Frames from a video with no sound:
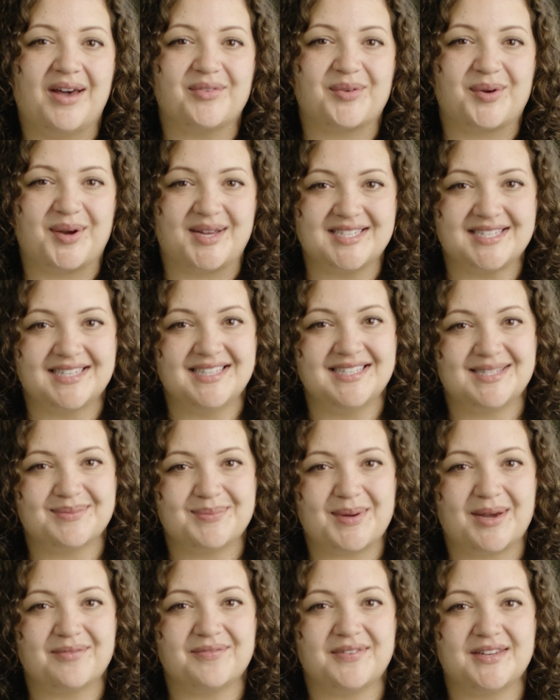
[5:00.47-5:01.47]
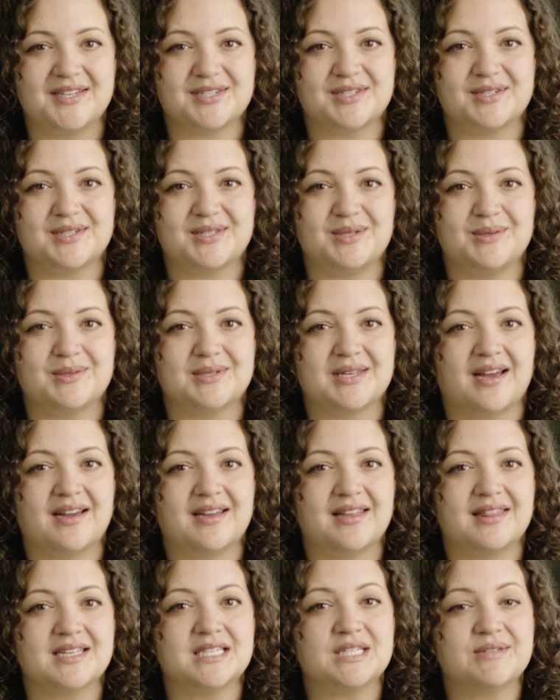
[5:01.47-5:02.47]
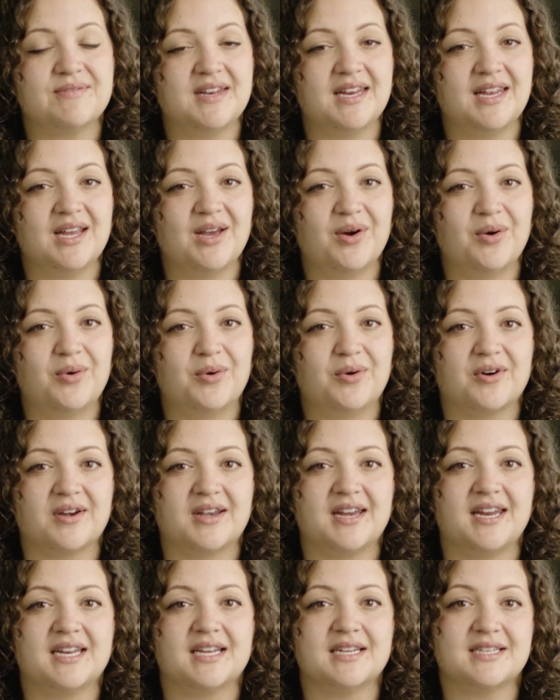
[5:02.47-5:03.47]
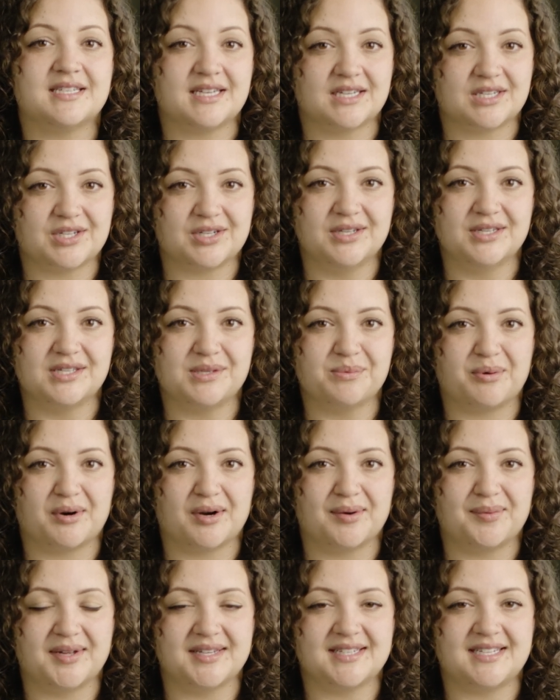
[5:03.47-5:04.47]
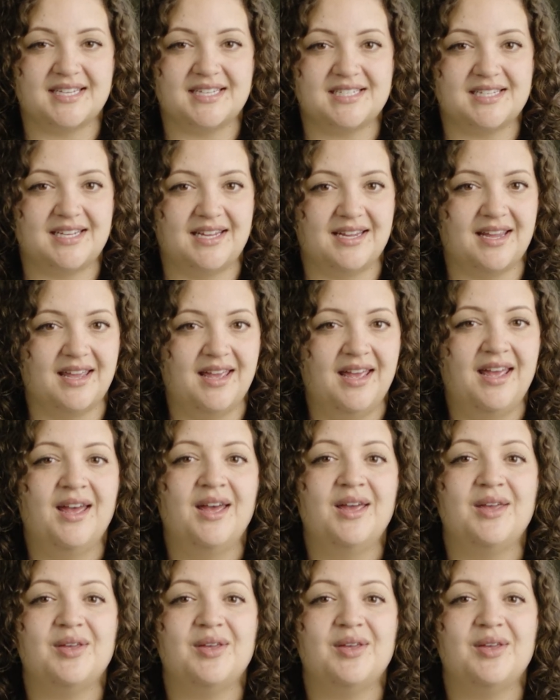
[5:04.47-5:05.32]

you have questions about features you saw in this video or need additional support while teaching,